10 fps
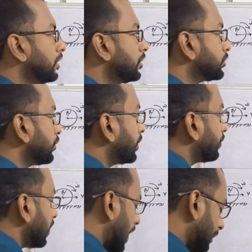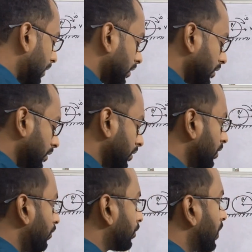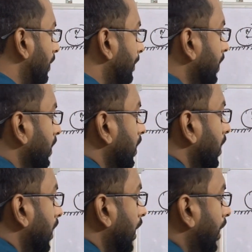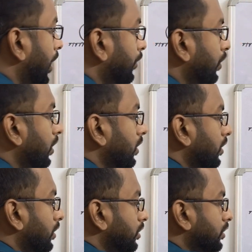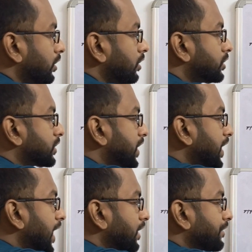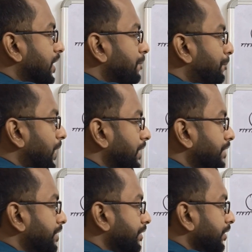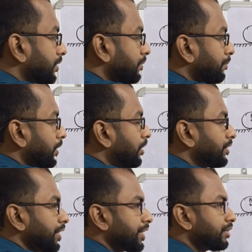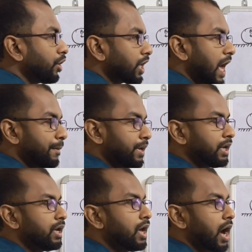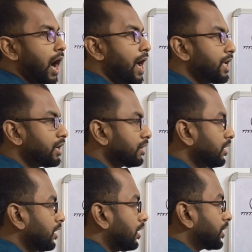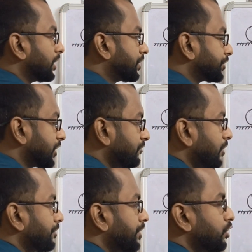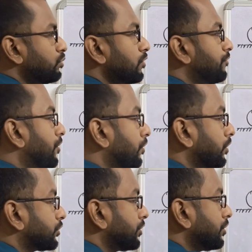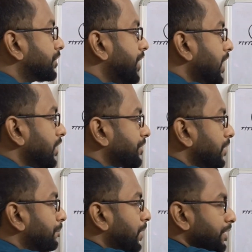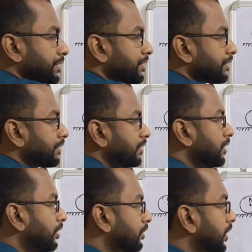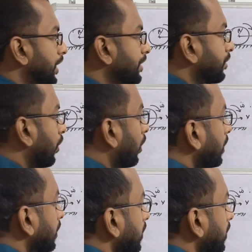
So it will happen, what will happen? It will skid at the same place because it is not having higher translational velocity to move forward. So it will skid at the same place. So that is called